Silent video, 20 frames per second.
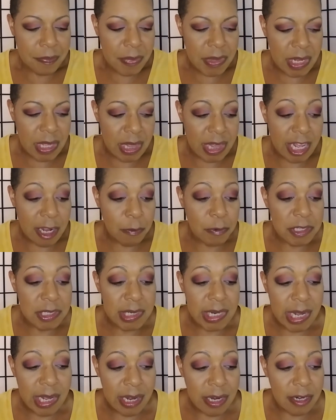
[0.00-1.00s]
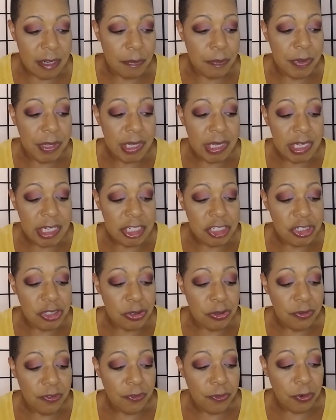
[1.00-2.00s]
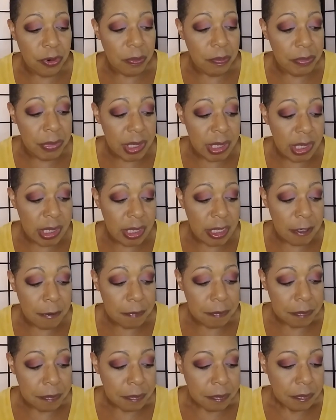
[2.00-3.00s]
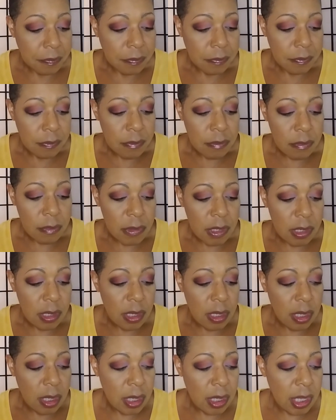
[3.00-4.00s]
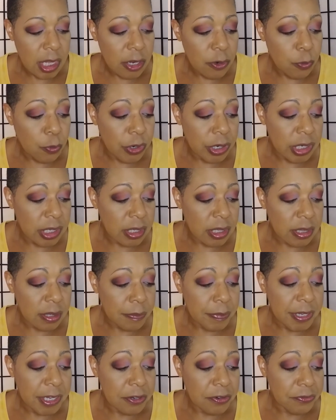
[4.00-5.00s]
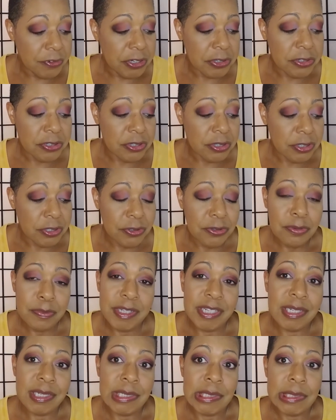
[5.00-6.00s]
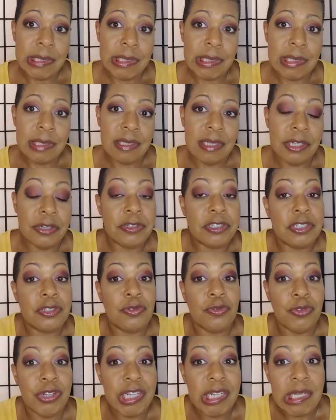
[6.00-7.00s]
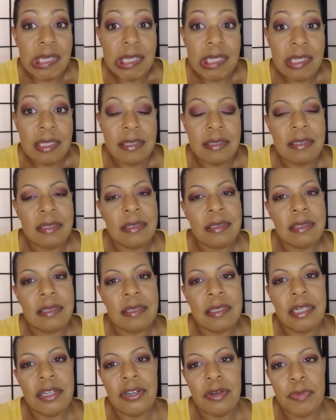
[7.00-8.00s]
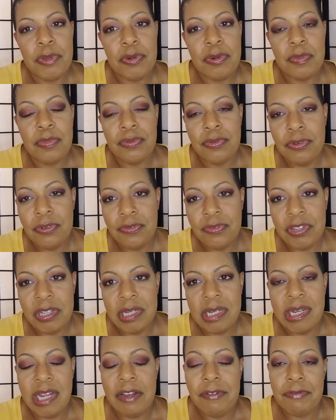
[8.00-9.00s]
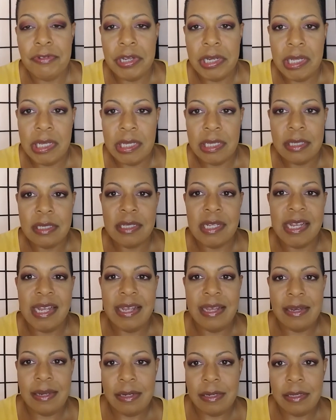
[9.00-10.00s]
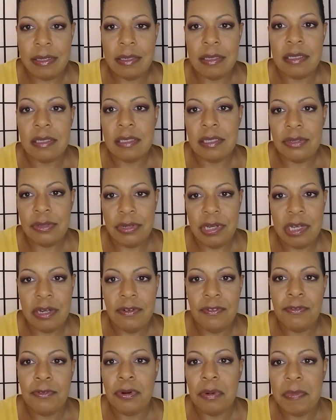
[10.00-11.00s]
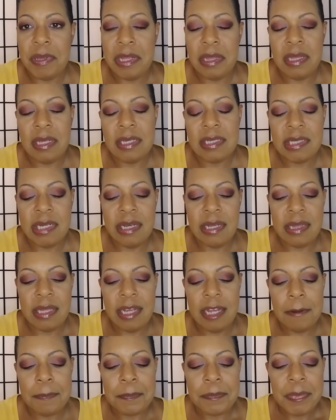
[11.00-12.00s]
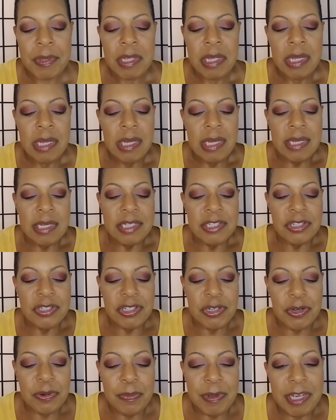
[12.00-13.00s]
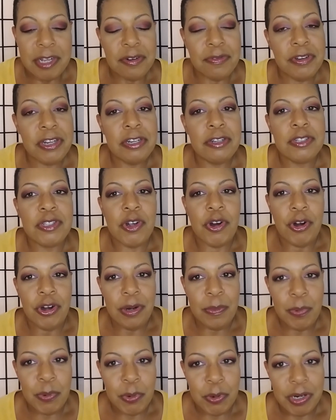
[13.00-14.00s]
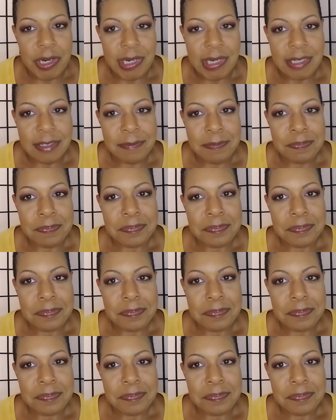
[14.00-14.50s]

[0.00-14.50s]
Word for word: that was not a big issue for me in wanting the beta readers to do because they're just reading it to help you improve it, not reading it to edit it and tell you how to format things like that. So beta readers are important.